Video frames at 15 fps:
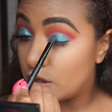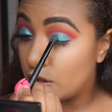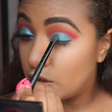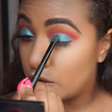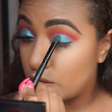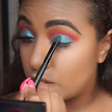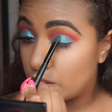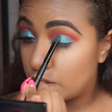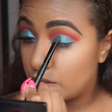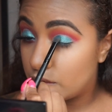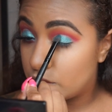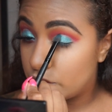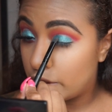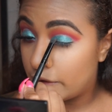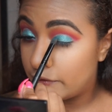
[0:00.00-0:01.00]
new
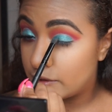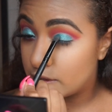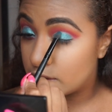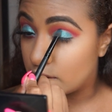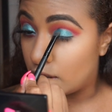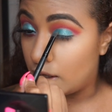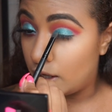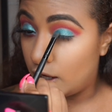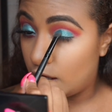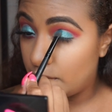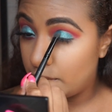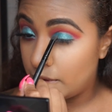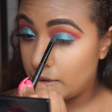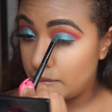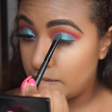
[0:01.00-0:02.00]
Travis Scott
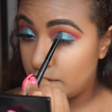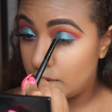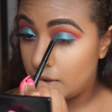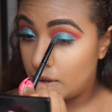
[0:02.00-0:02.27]
album?